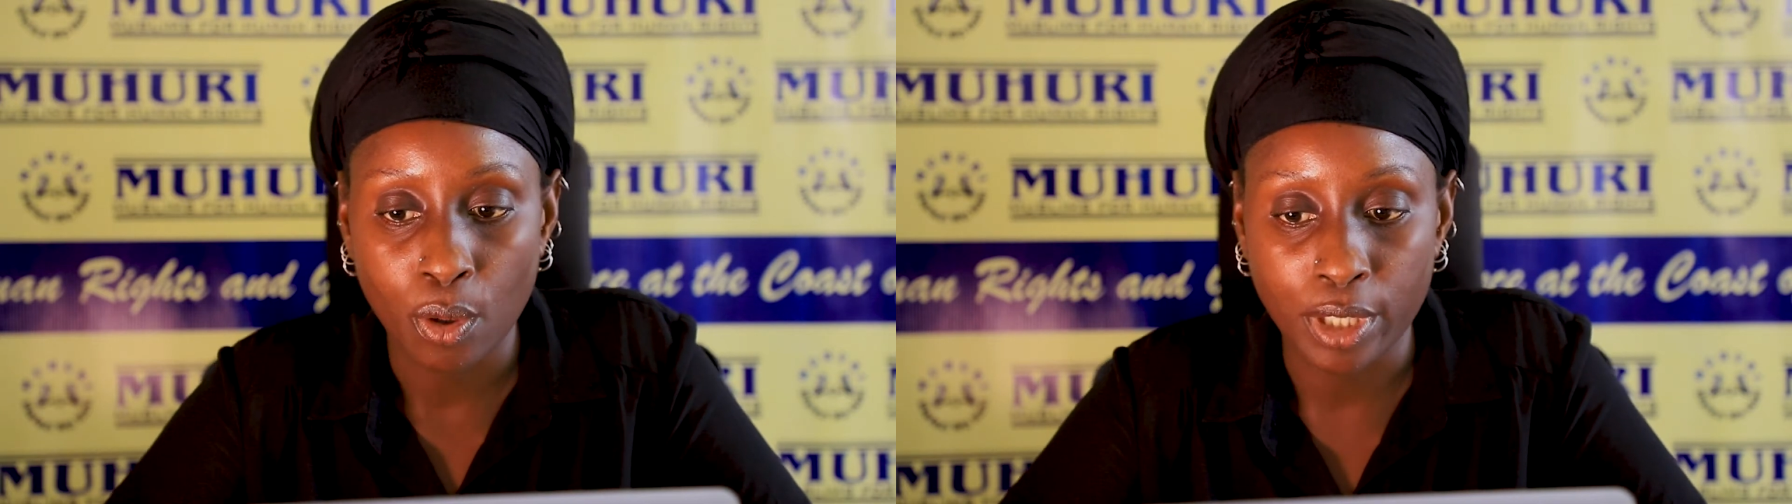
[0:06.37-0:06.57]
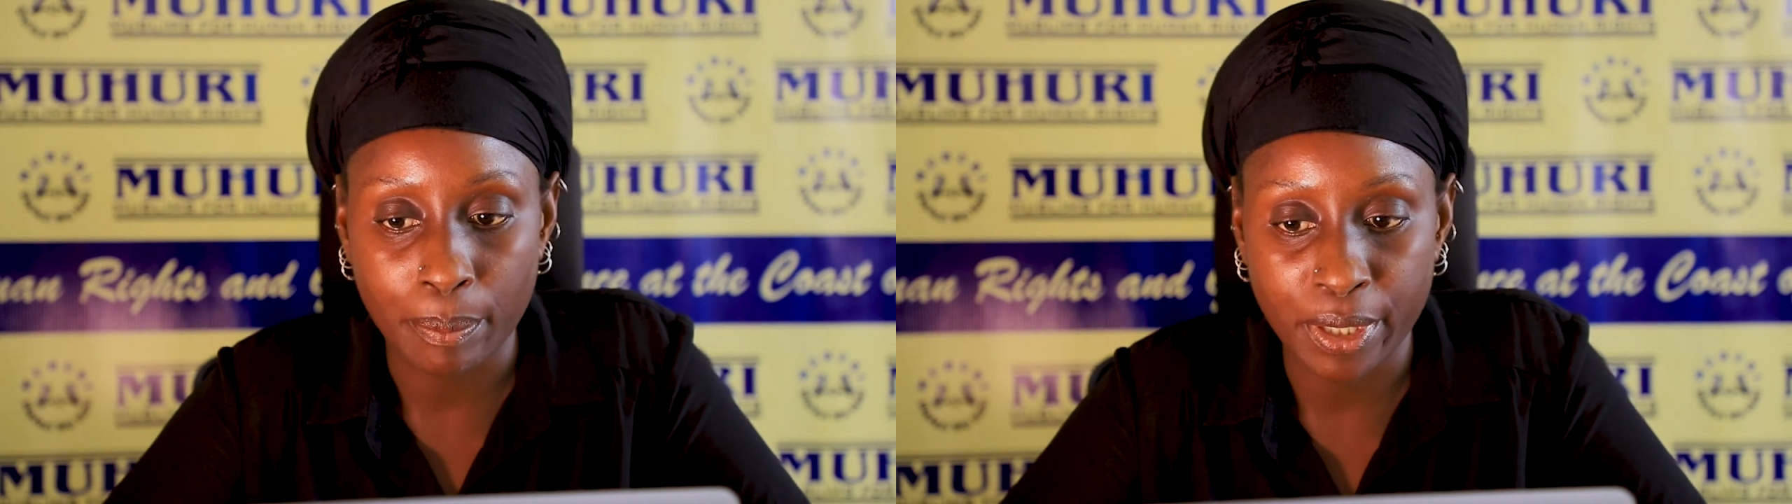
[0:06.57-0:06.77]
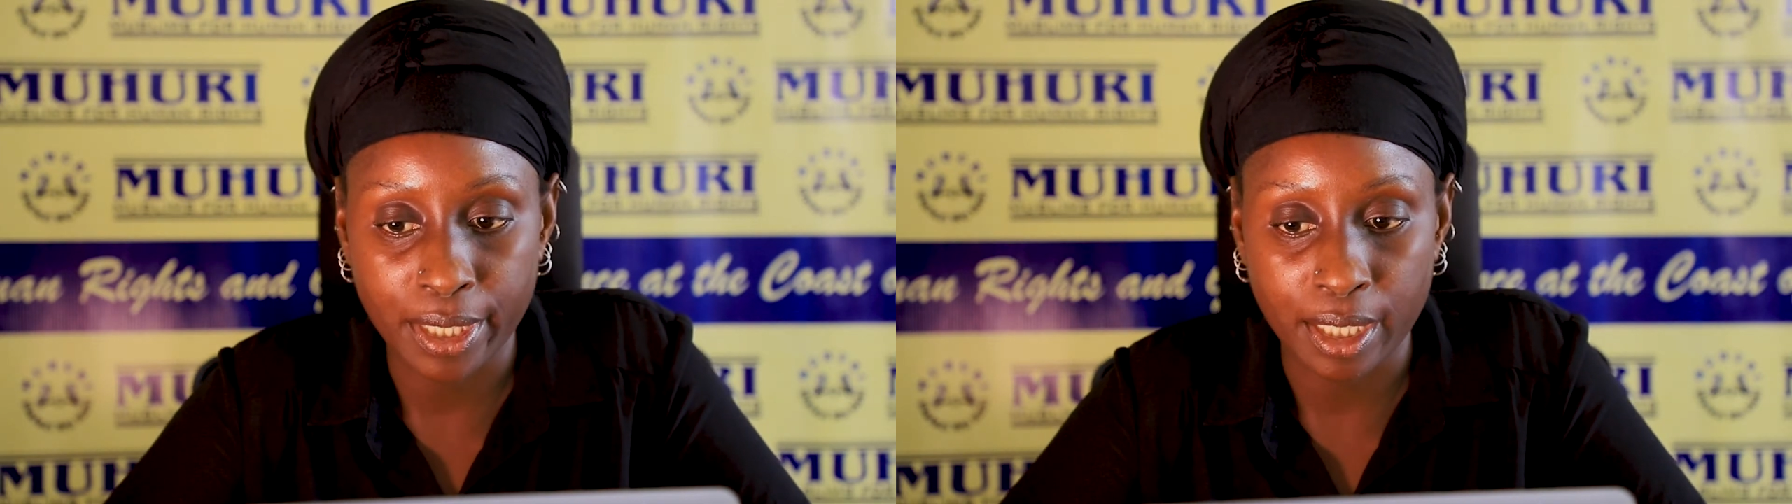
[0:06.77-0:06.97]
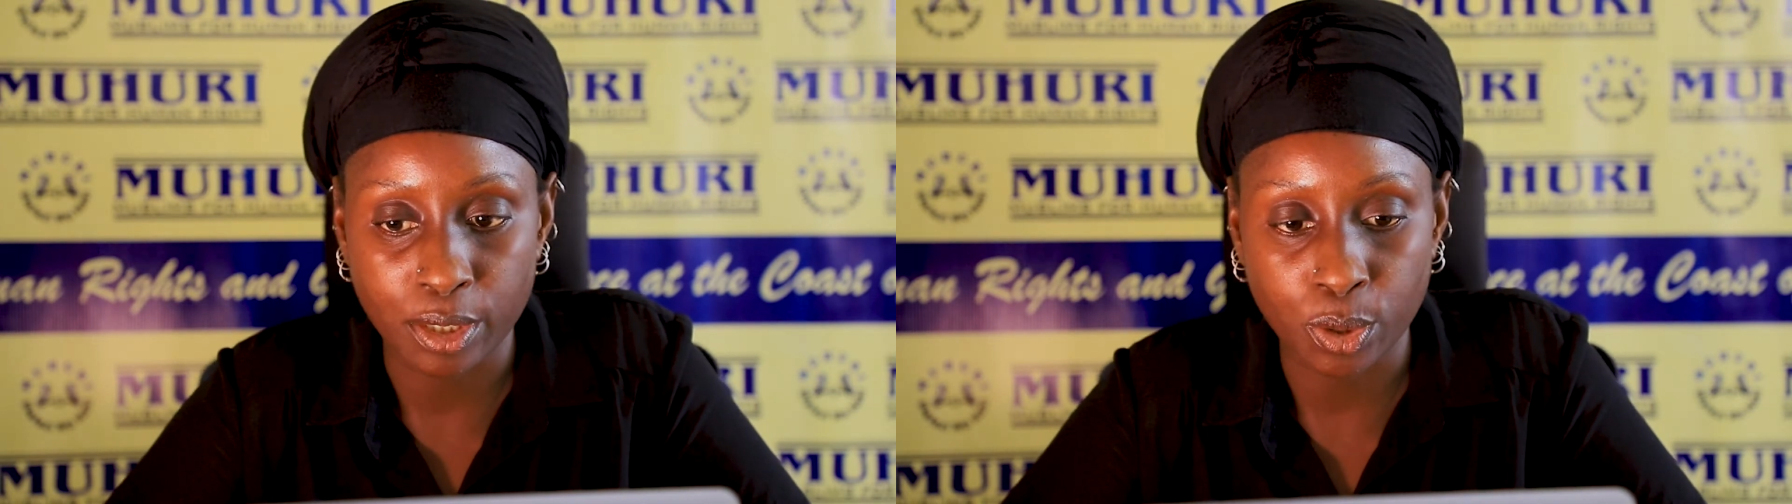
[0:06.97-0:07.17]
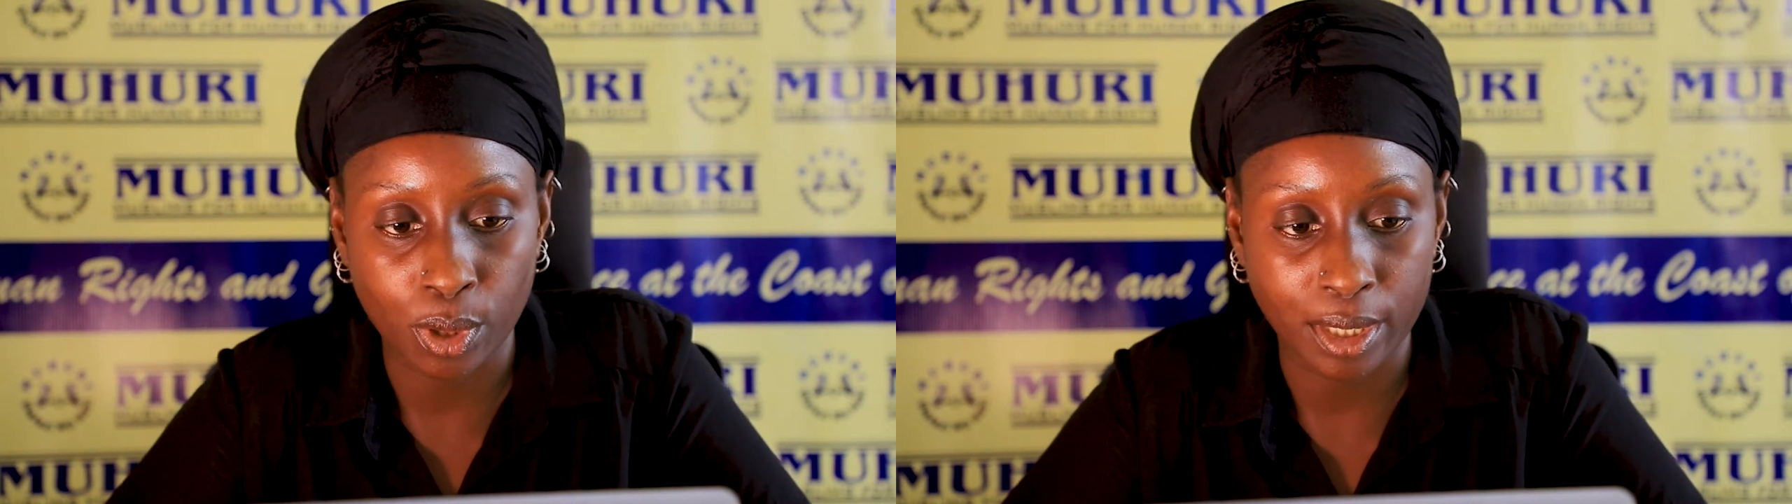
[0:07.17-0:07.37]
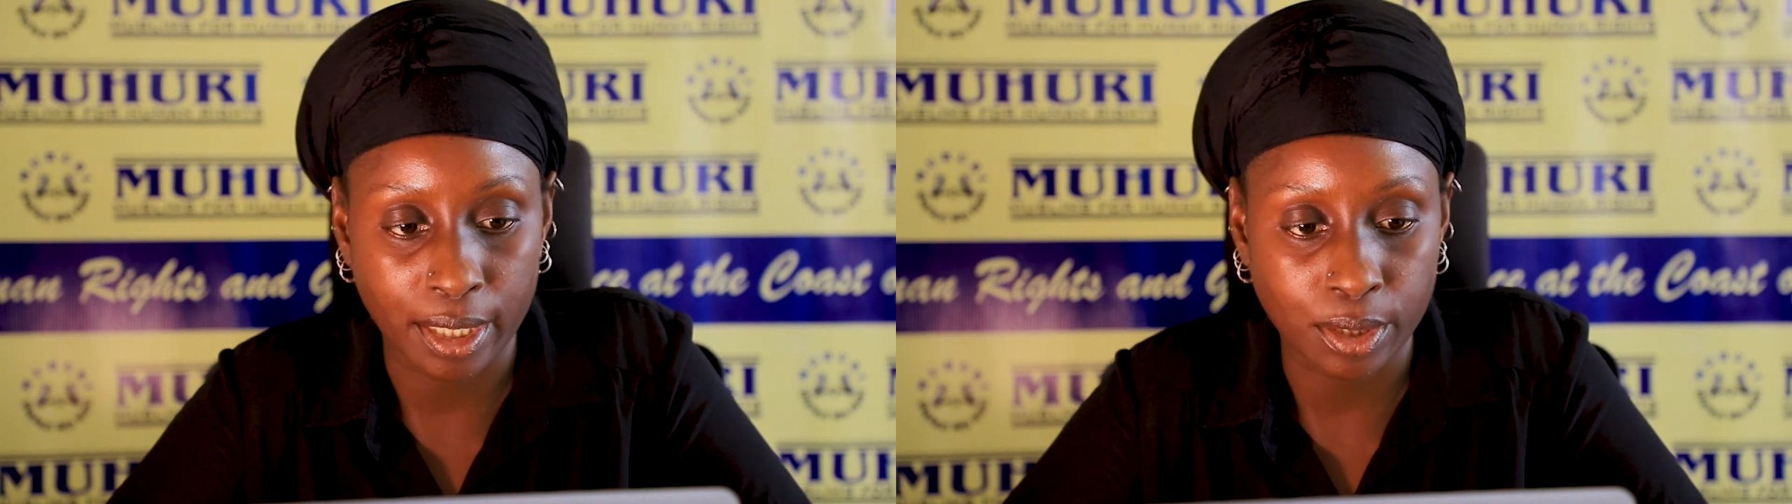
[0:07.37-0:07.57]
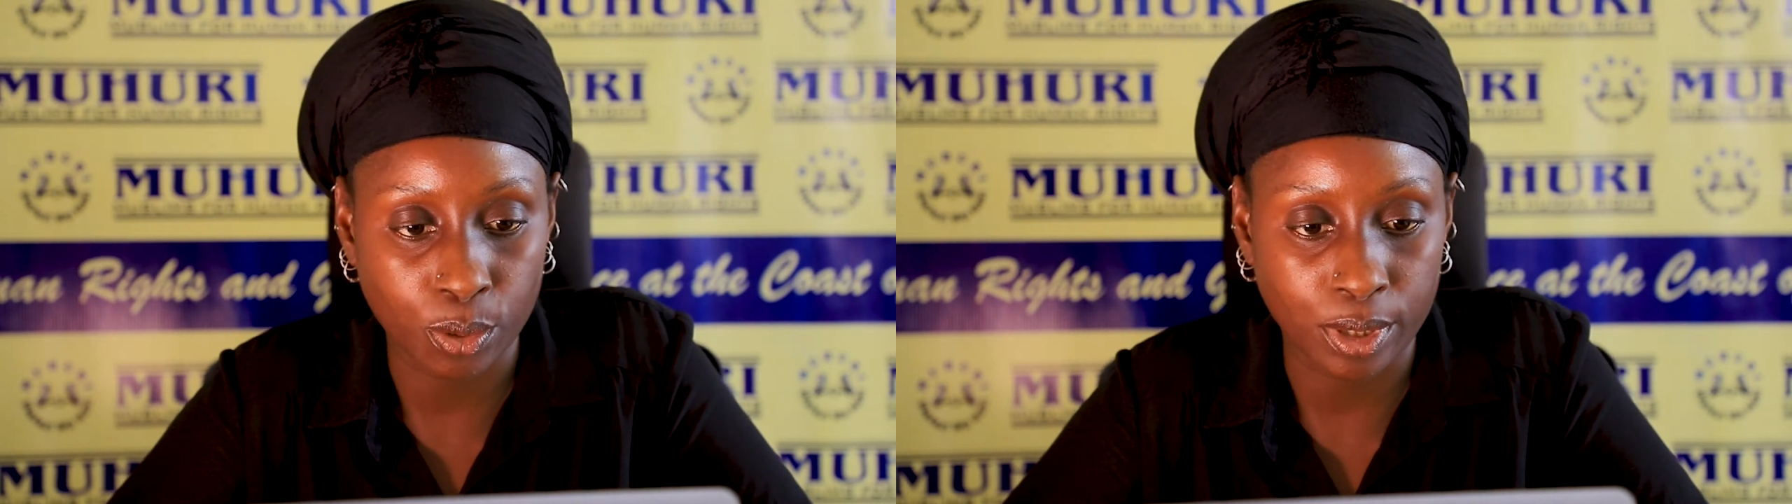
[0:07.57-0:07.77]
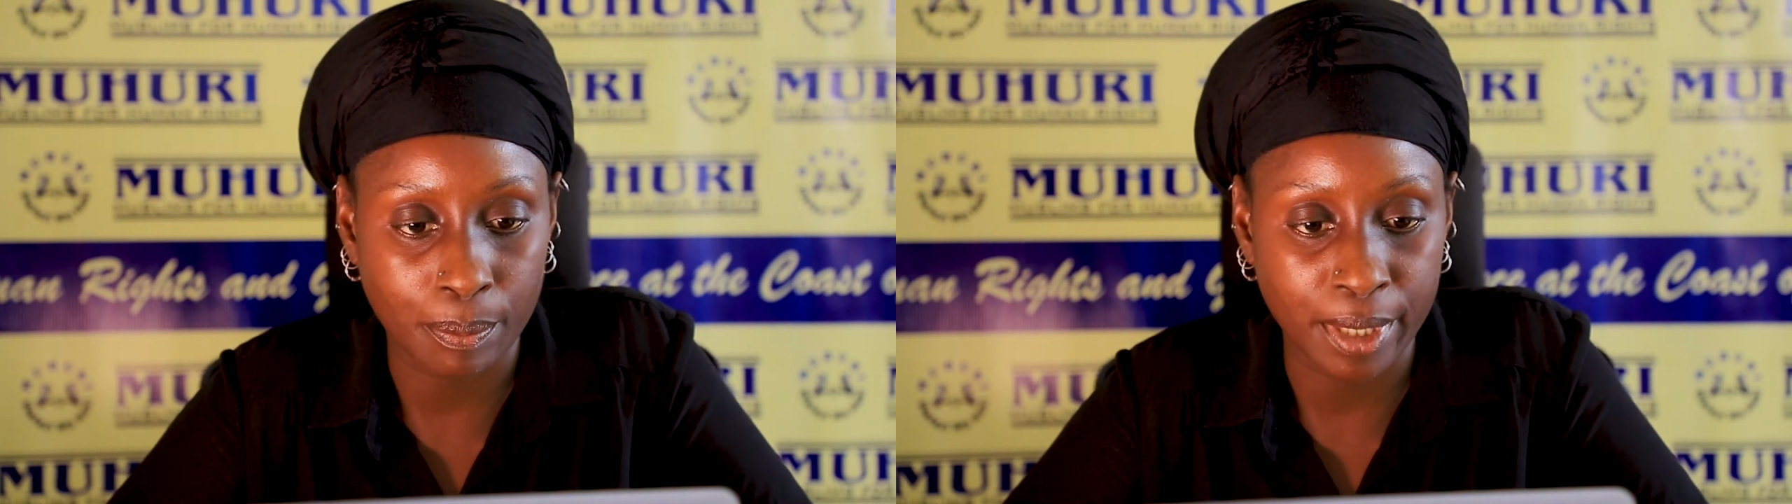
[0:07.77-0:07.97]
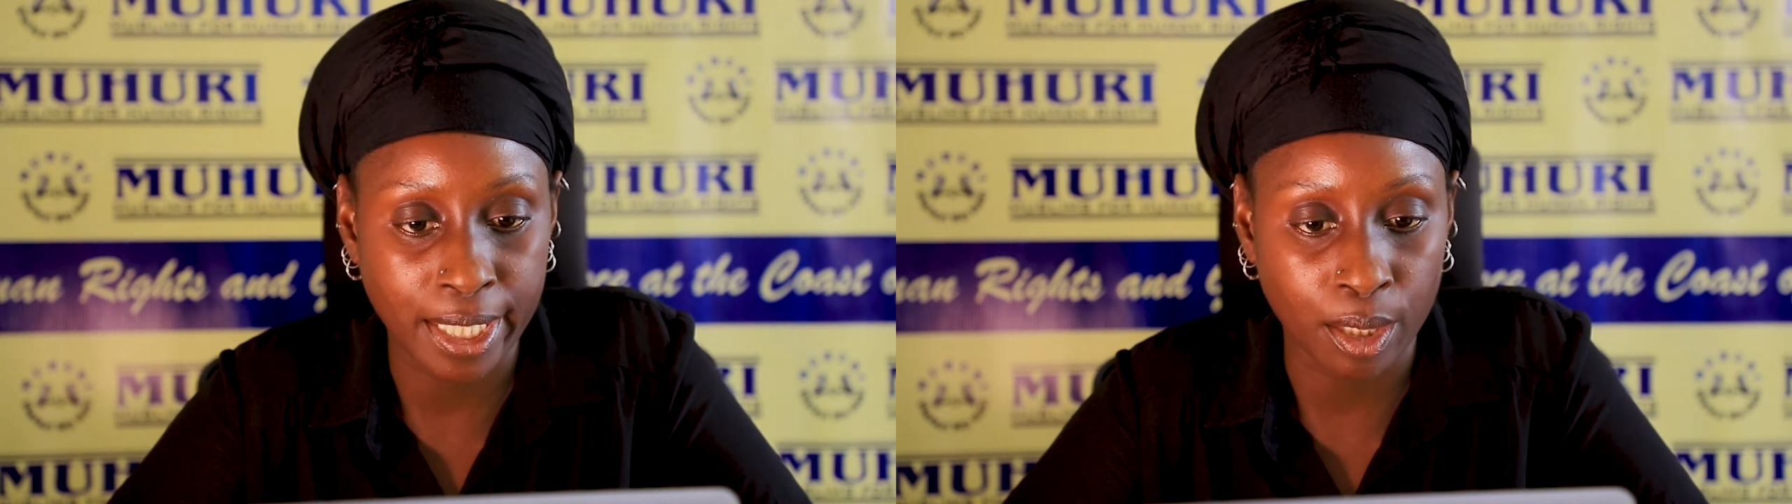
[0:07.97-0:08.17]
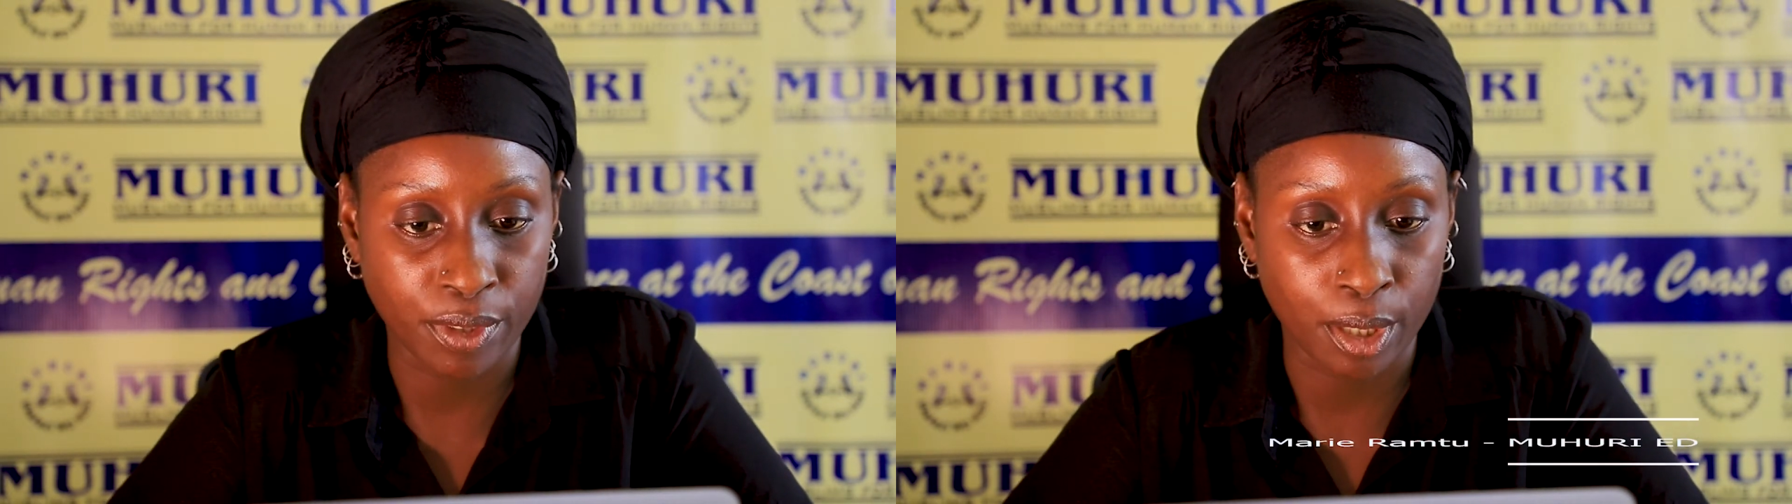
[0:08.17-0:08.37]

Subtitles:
on American soil that saw the beginning